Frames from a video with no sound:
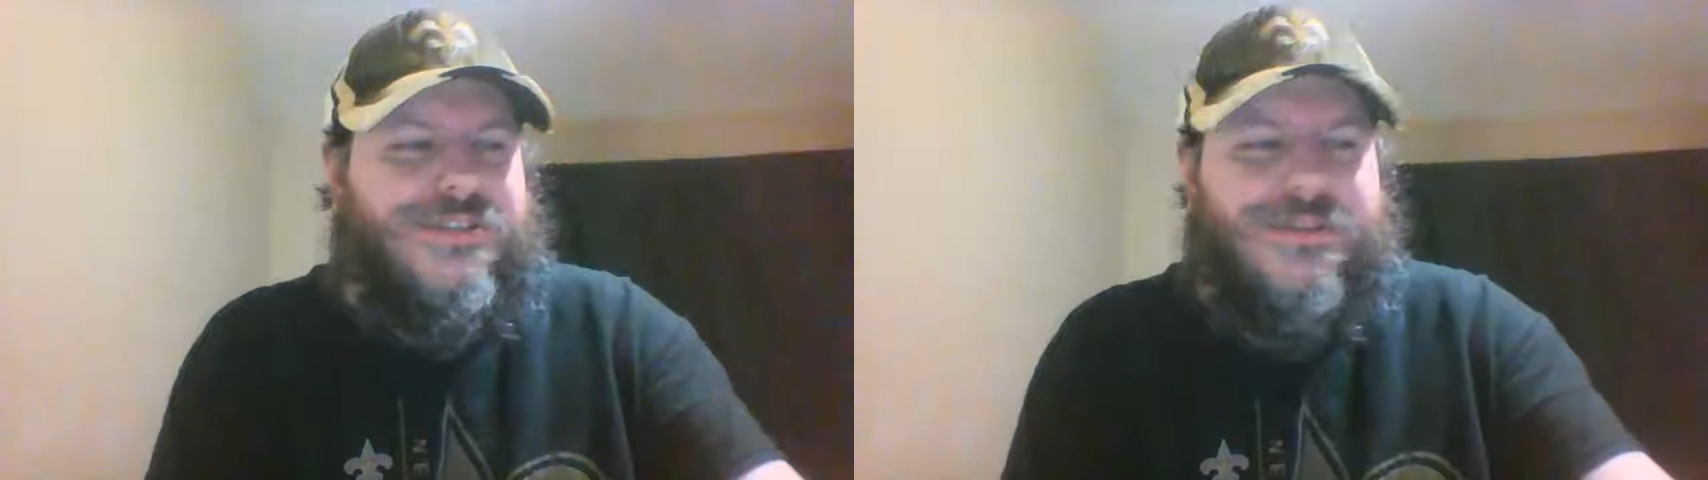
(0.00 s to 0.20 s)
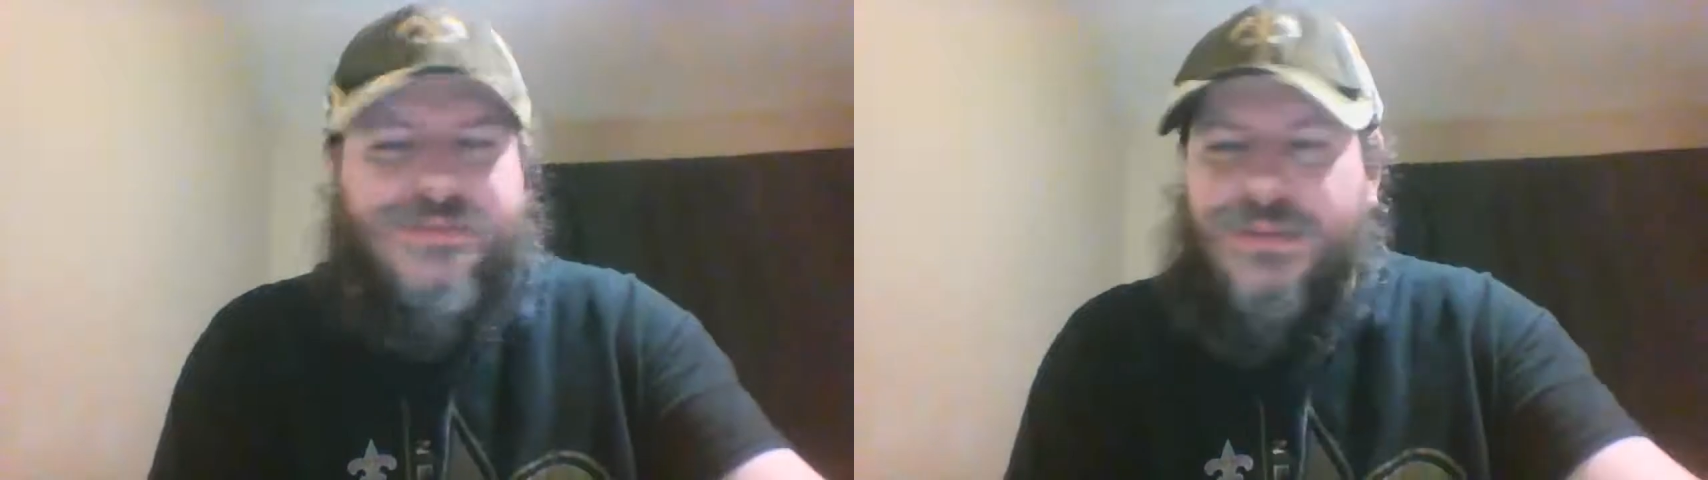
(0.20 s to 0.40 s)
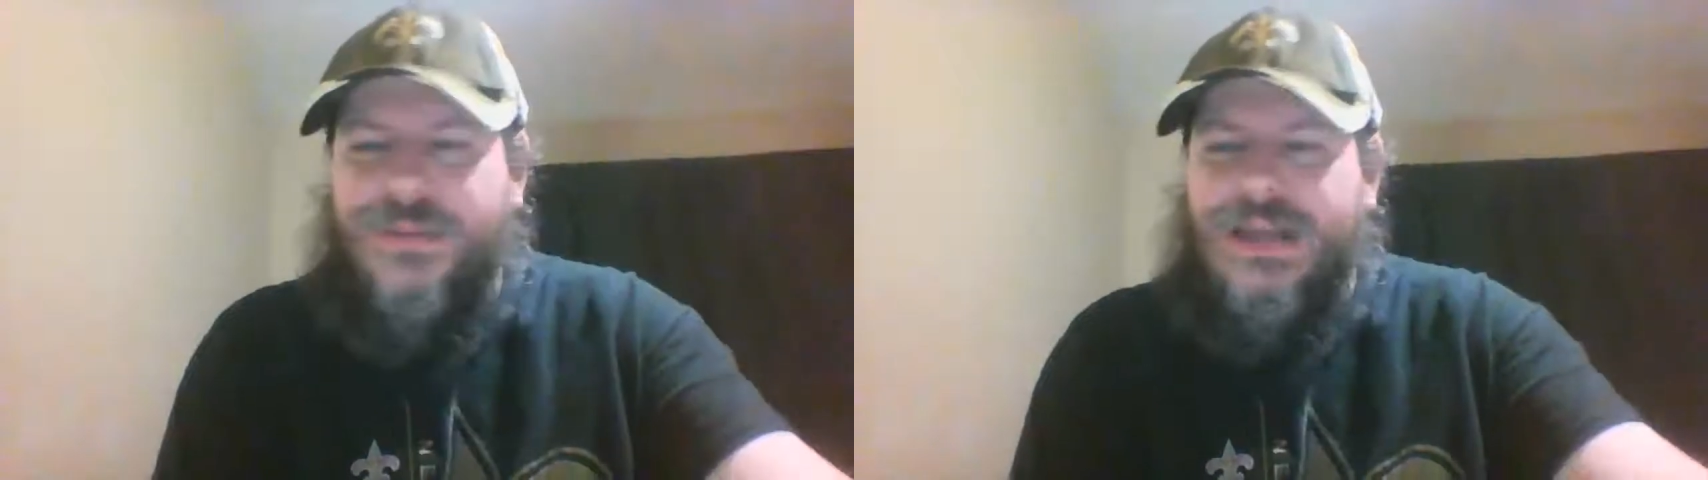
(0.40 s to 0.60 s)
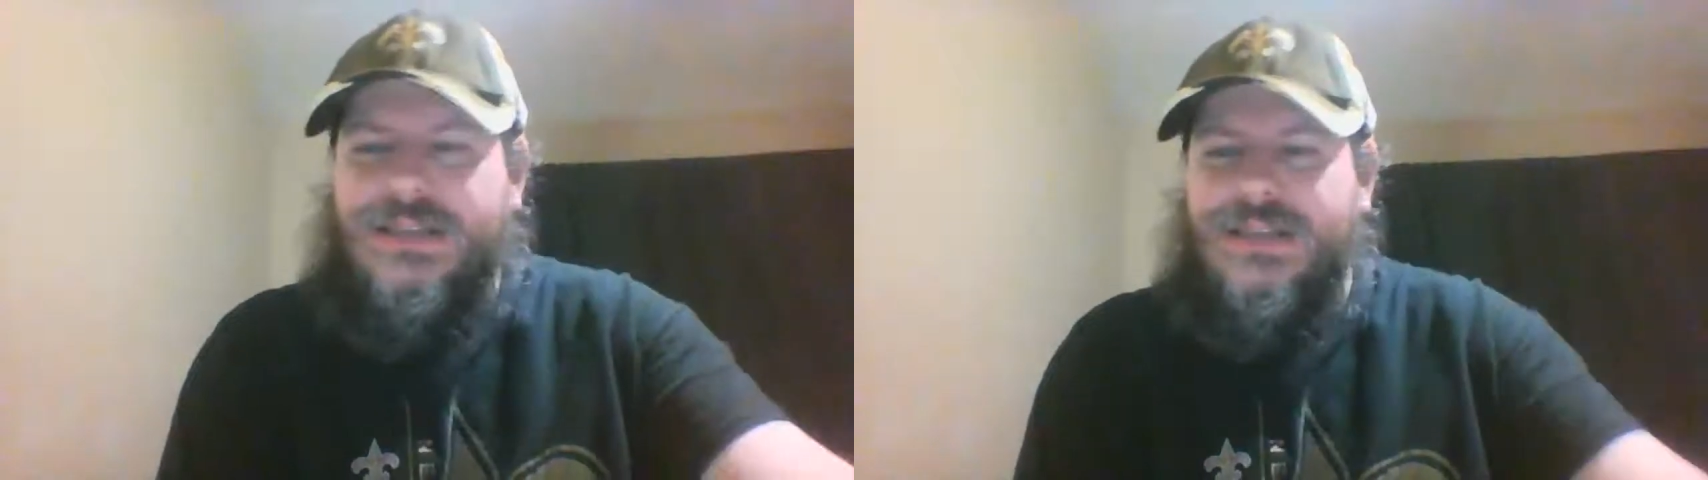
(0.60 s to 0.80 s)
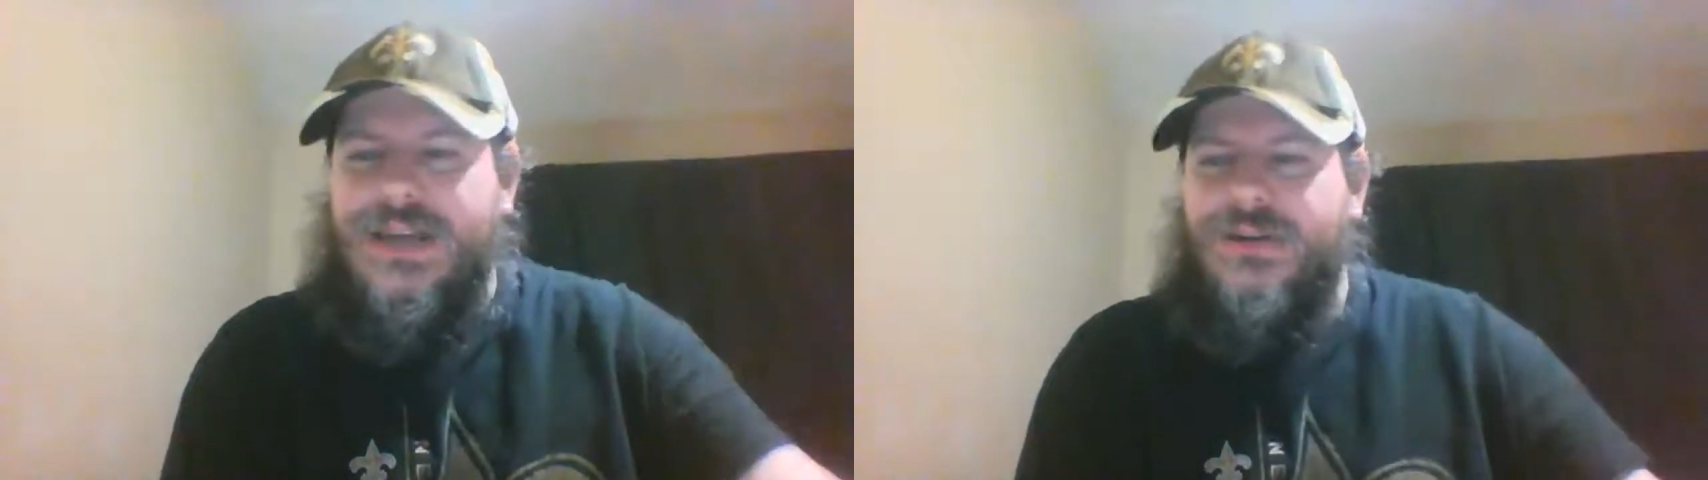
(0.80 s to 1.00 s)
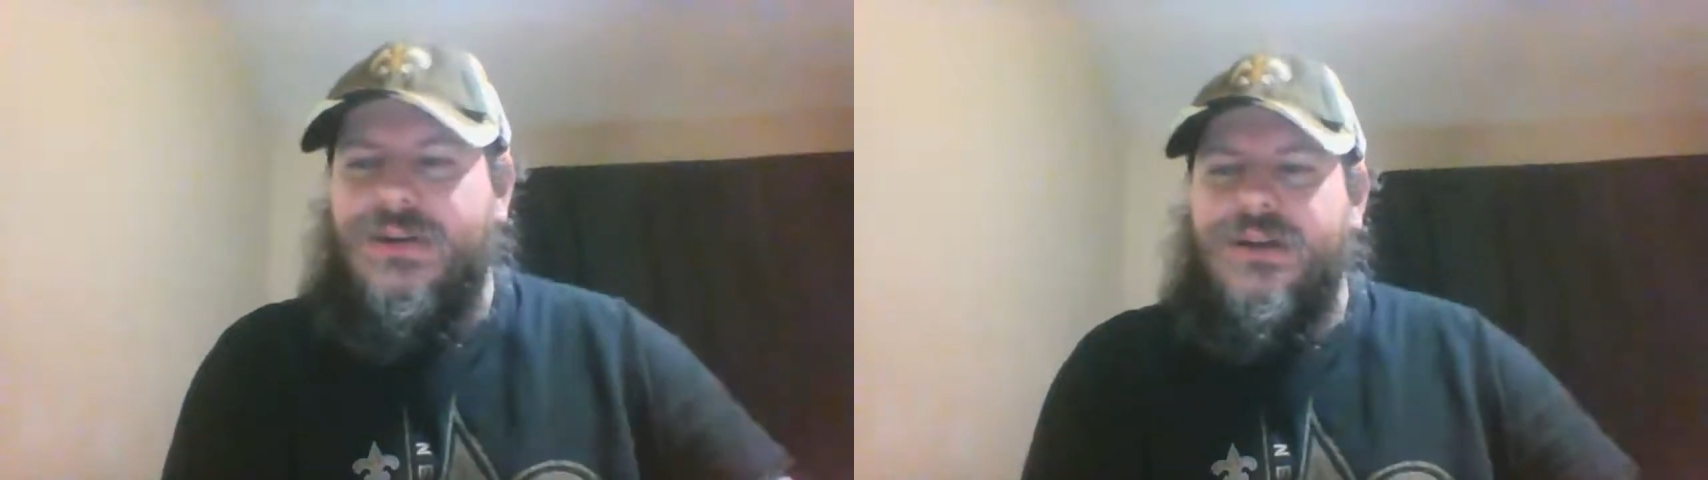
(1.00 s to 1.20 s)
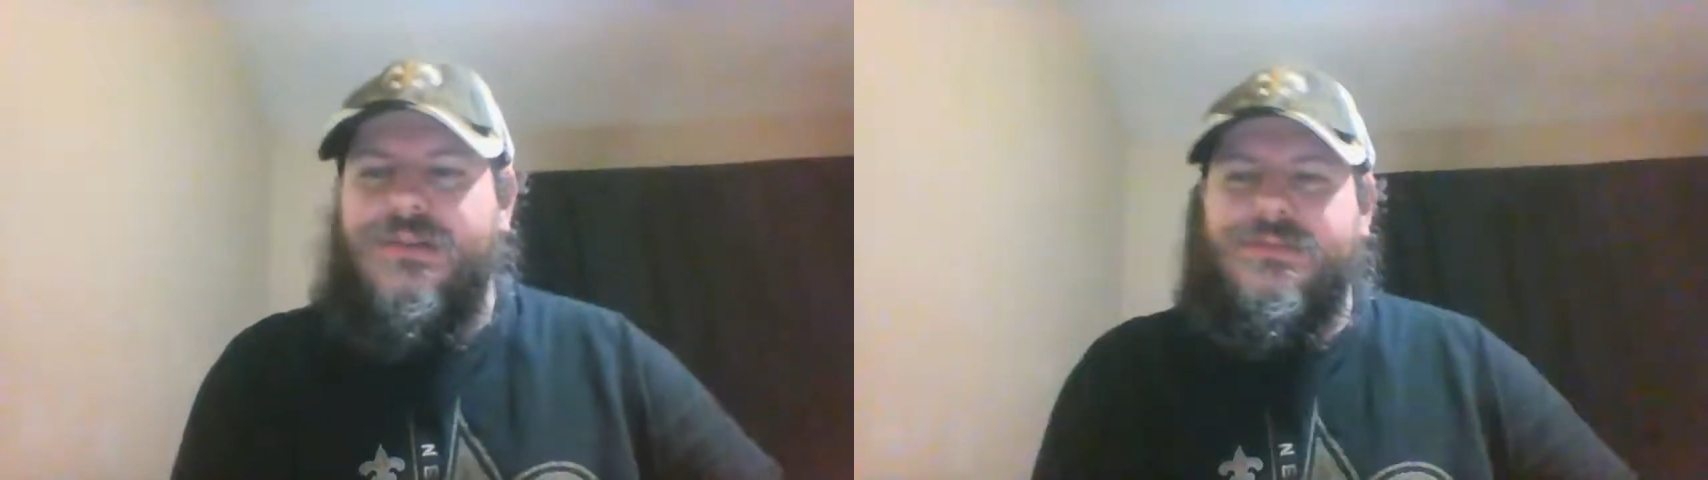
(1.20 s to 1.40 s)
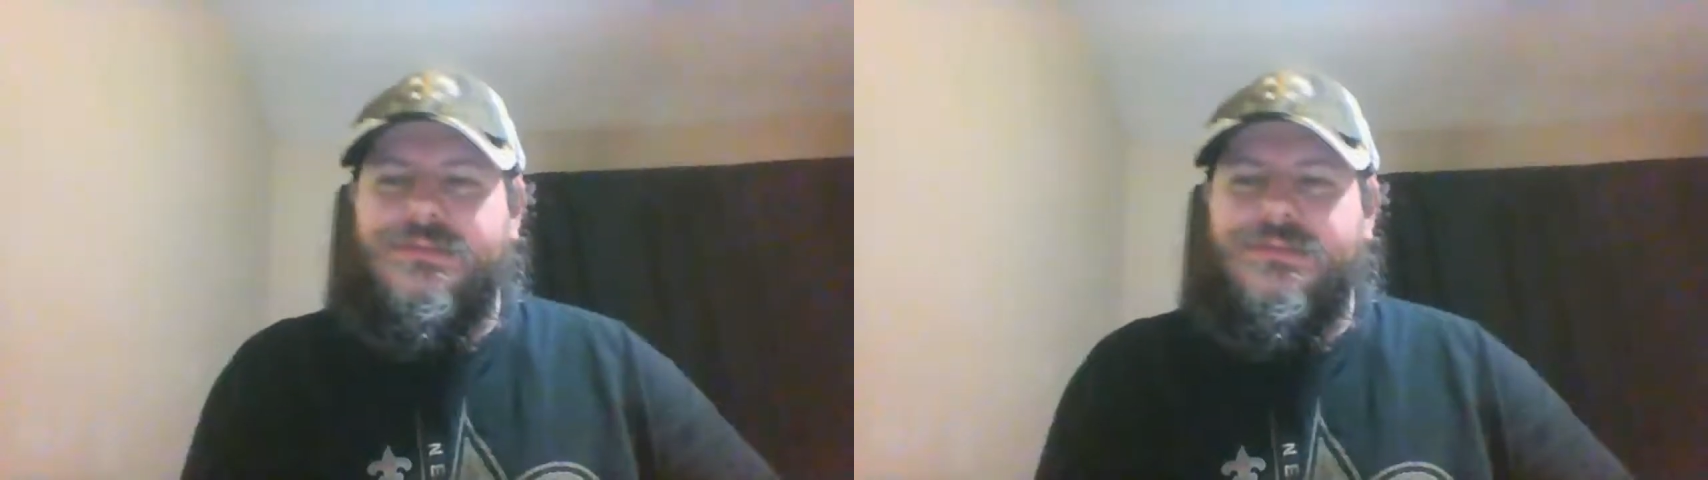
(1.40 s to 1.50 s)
supposed to be the best? Nah, whatever.